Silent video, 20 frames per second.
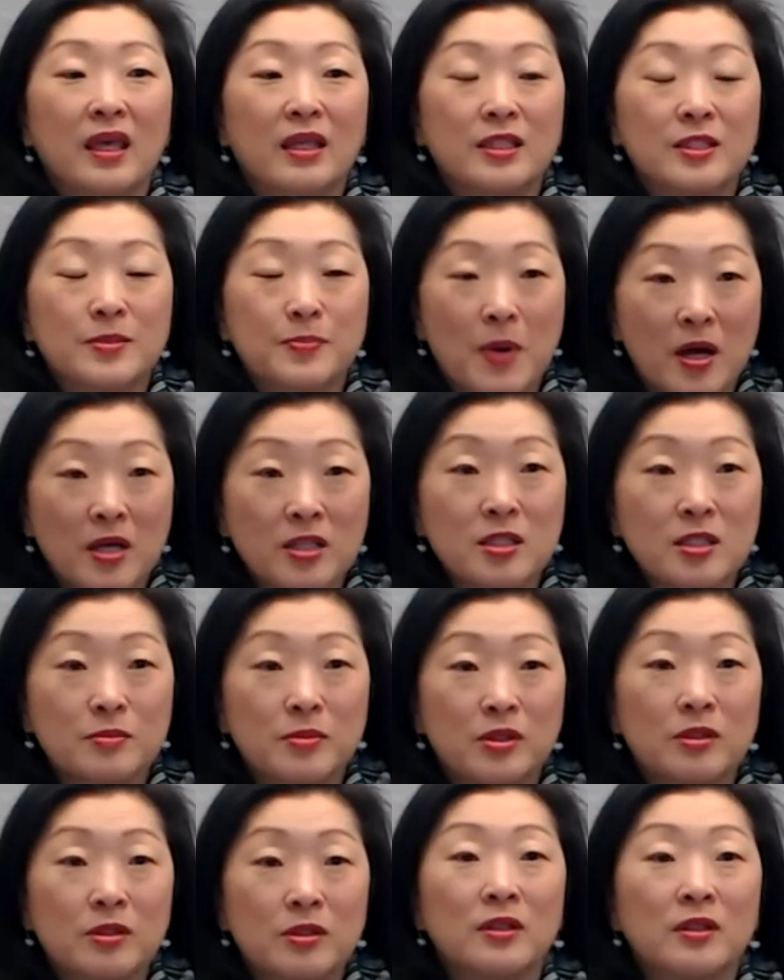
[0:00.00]
it's
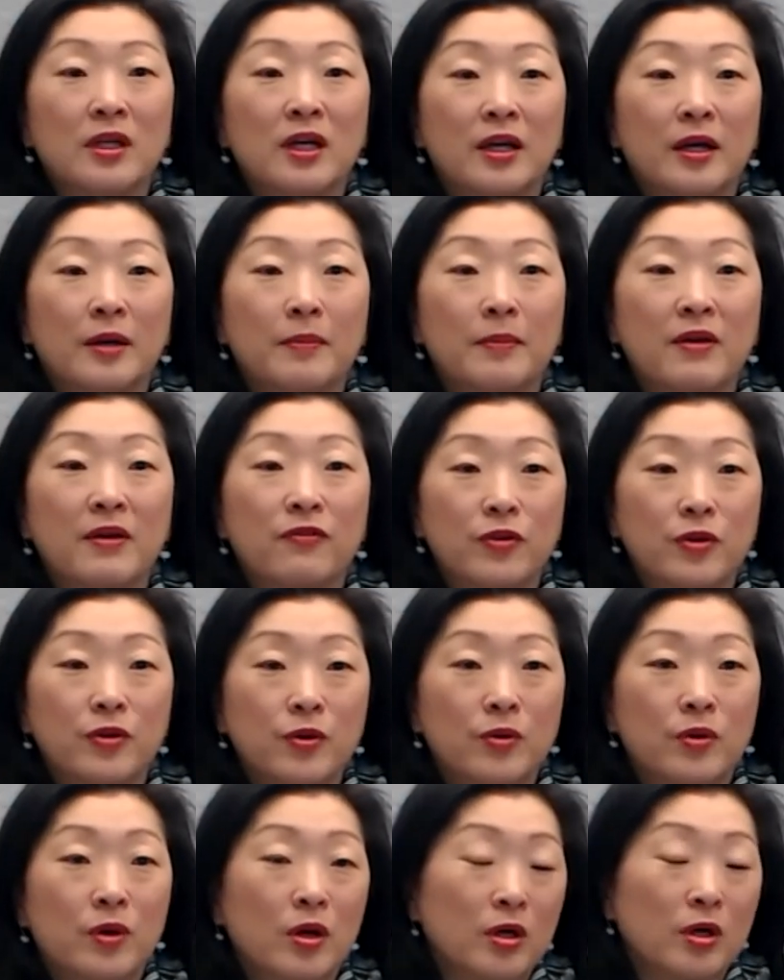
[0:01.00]
possible um, if
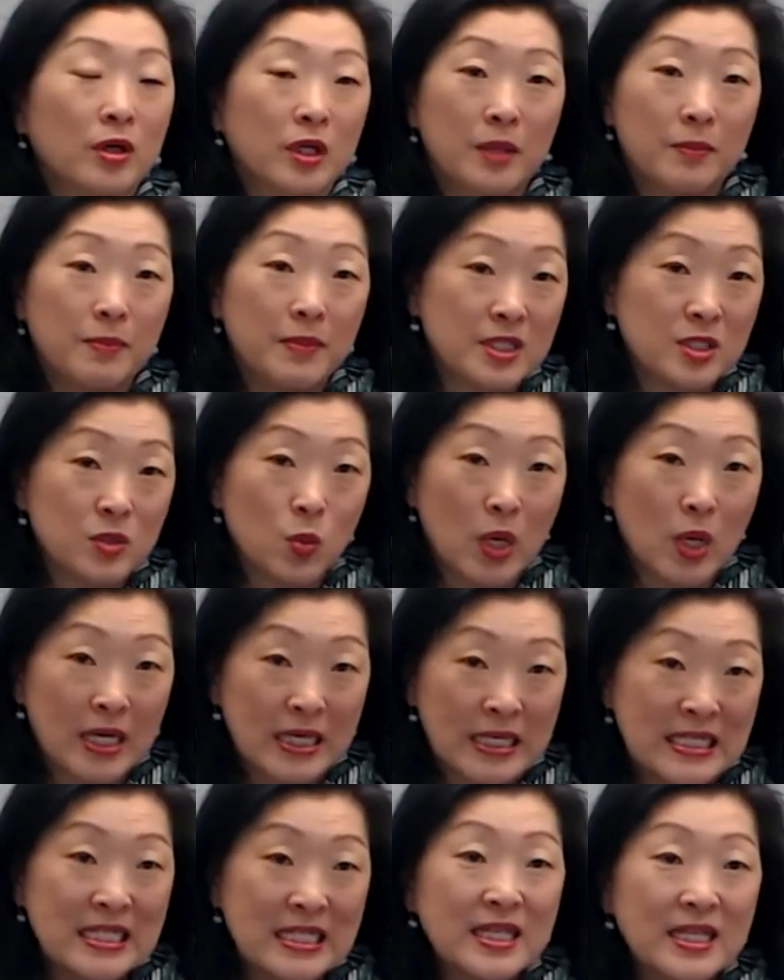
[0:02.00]
you are going to miss
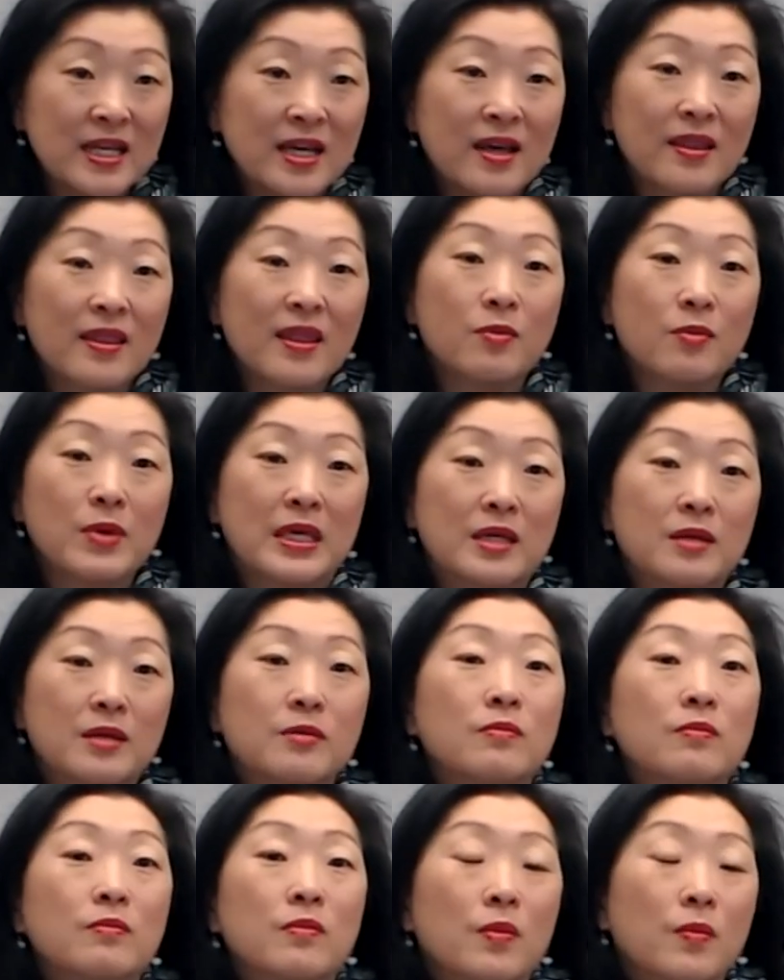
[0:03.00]
one that we
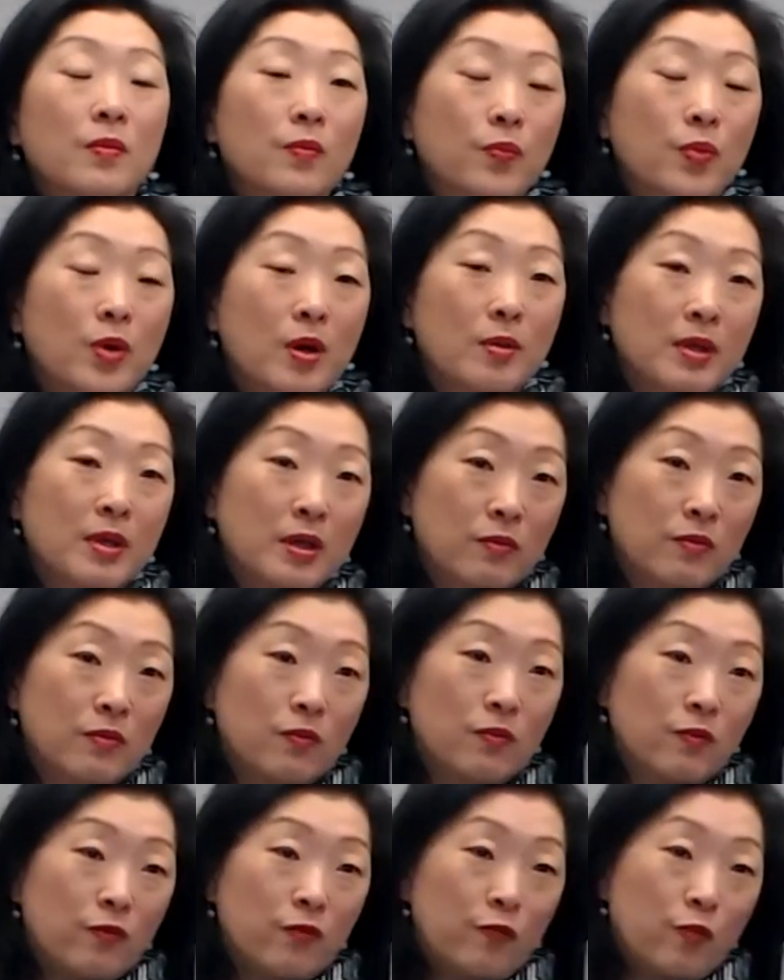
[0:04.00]
can probably
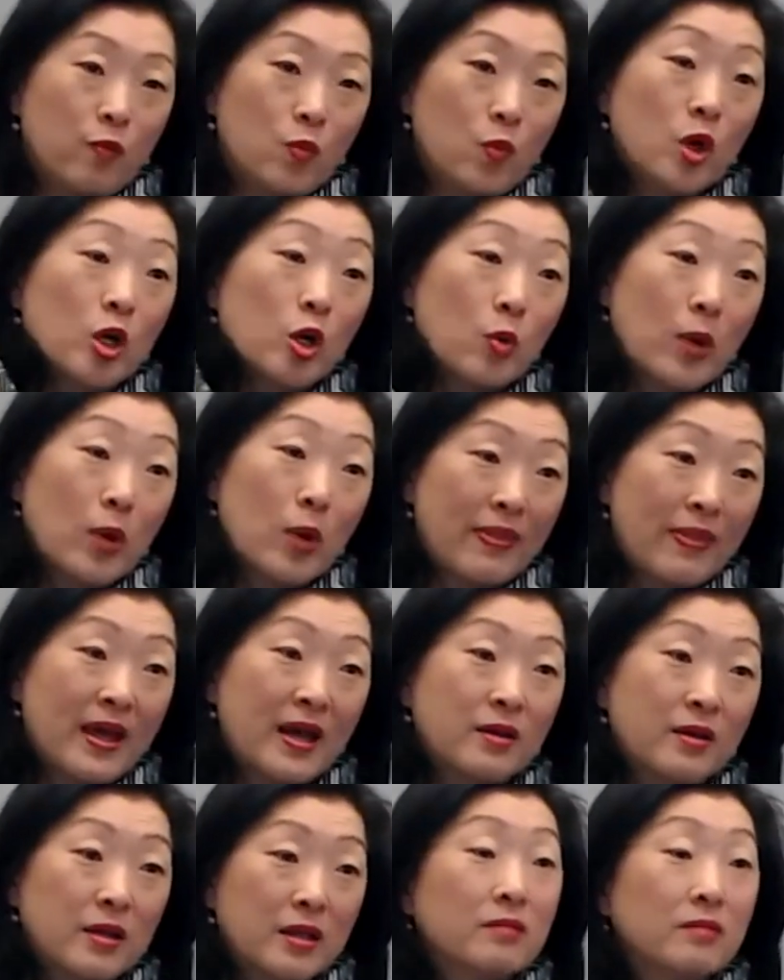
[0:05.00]
work around
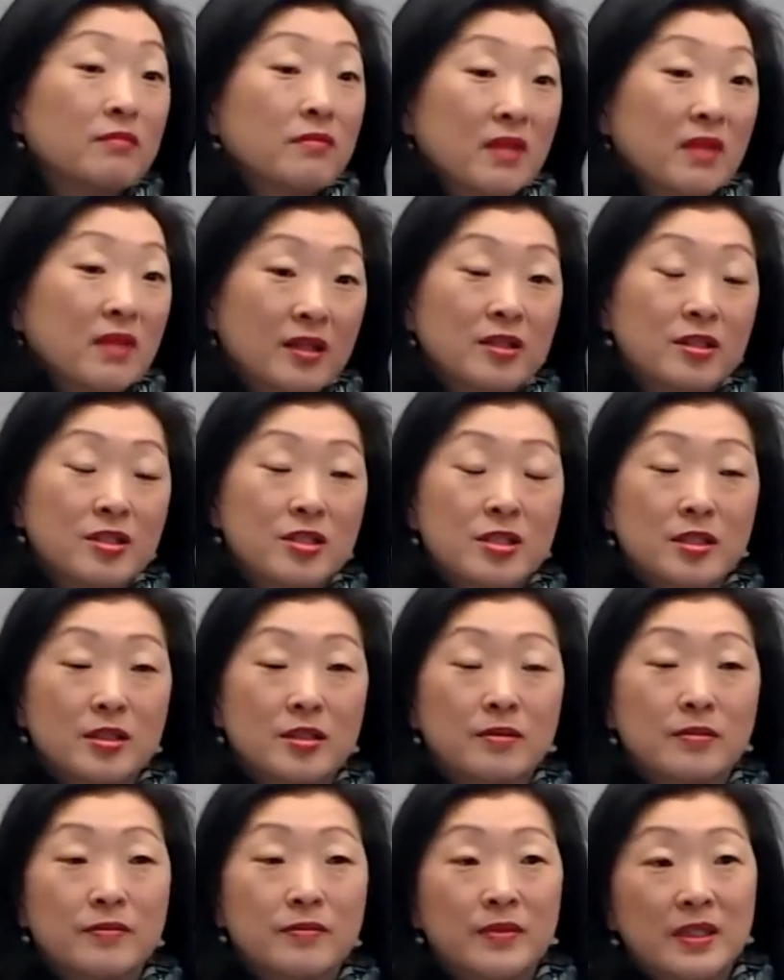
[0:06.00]
that and, and
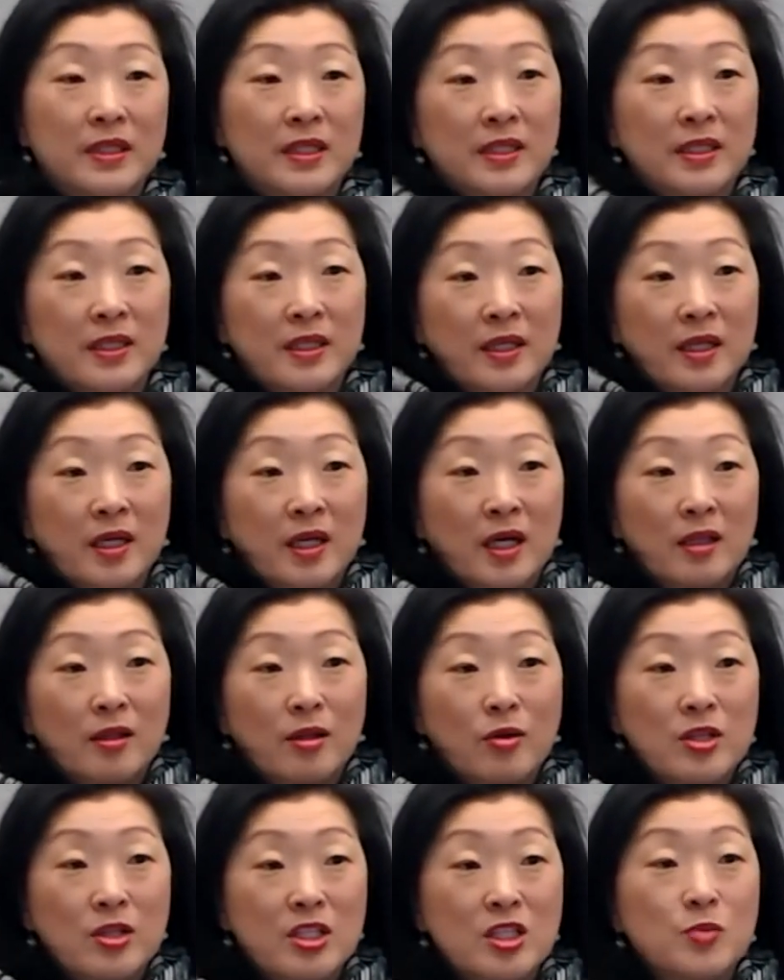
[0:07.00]
to
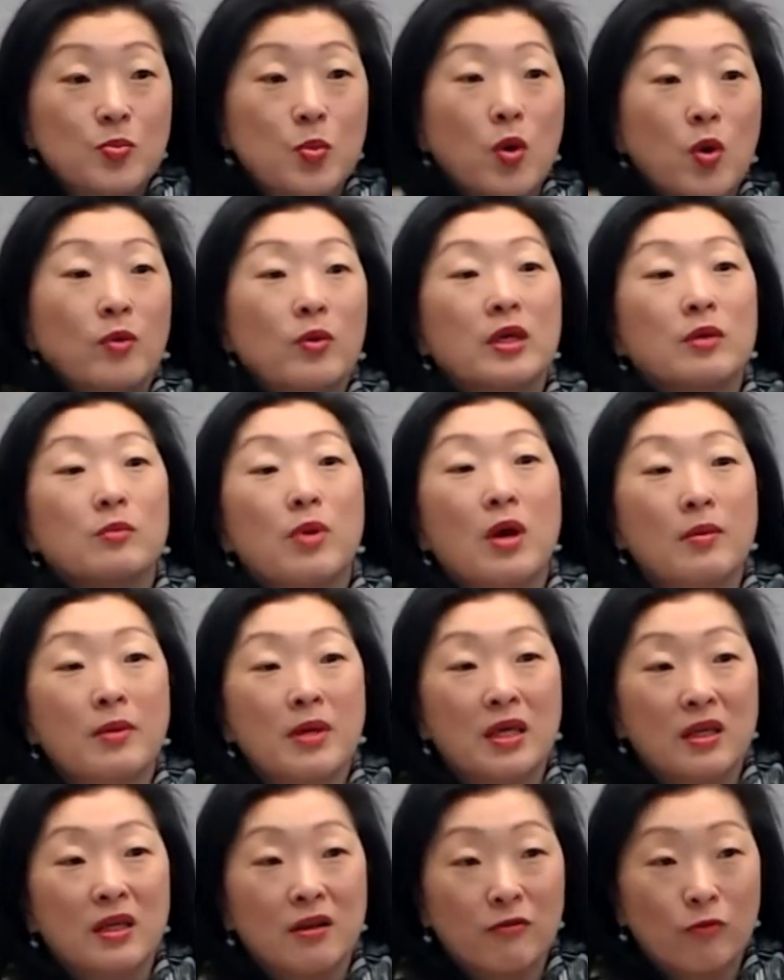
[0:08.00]
Lotus's point, we can
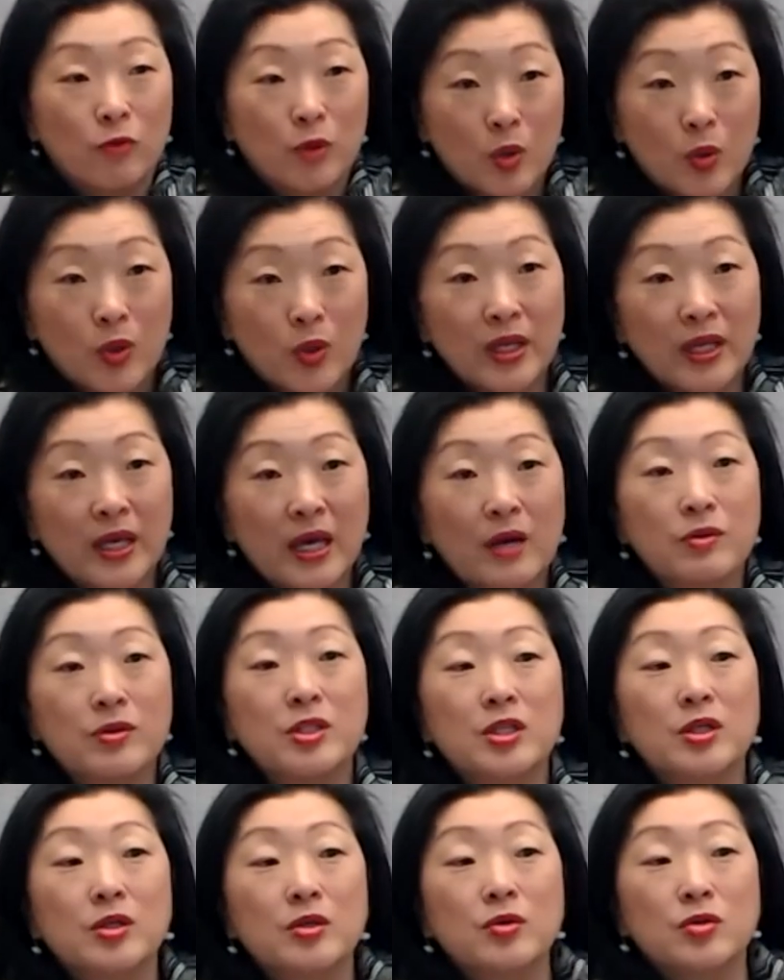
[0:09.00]
probably get a recording out
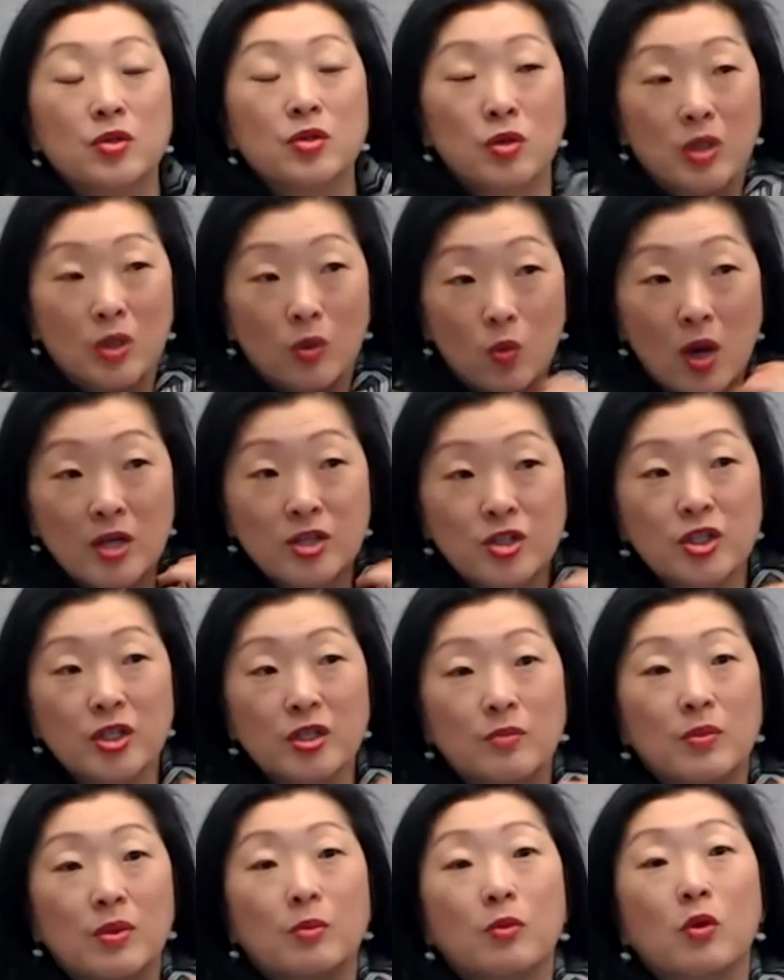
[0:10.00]
to you so you can watch
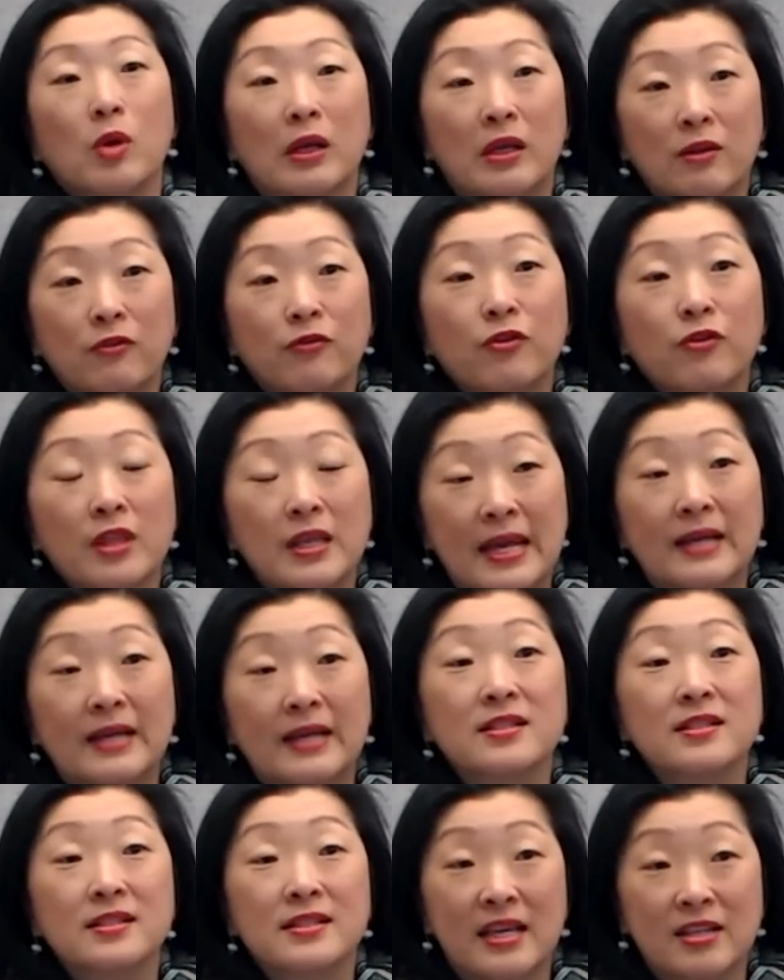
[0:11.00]
it and be ready for the
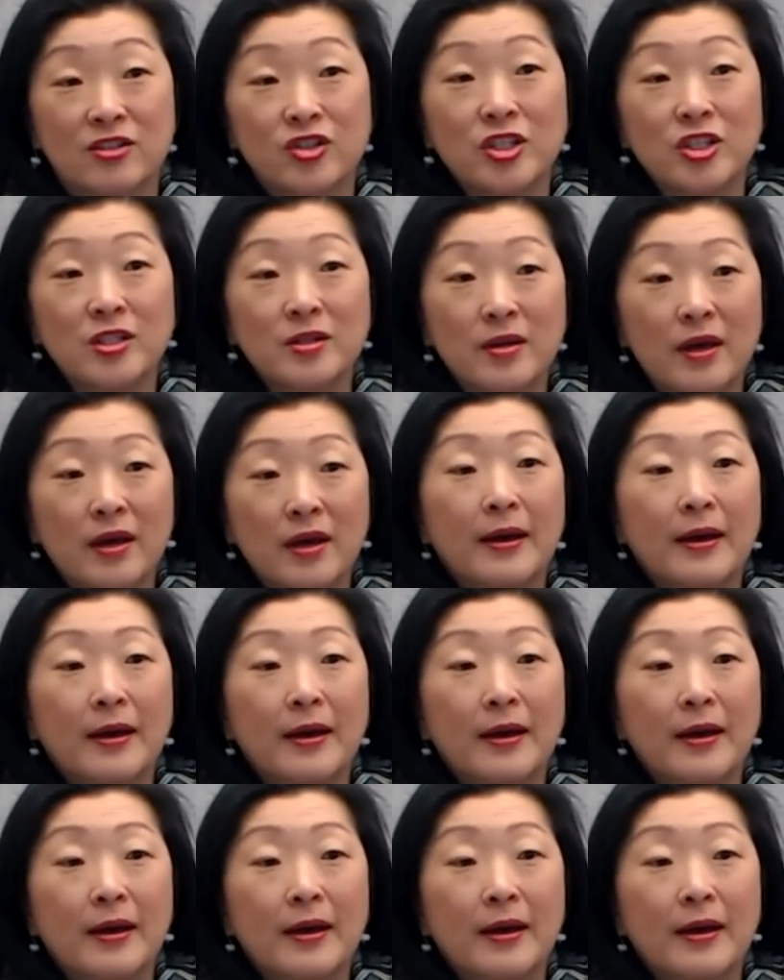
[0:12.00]
next session.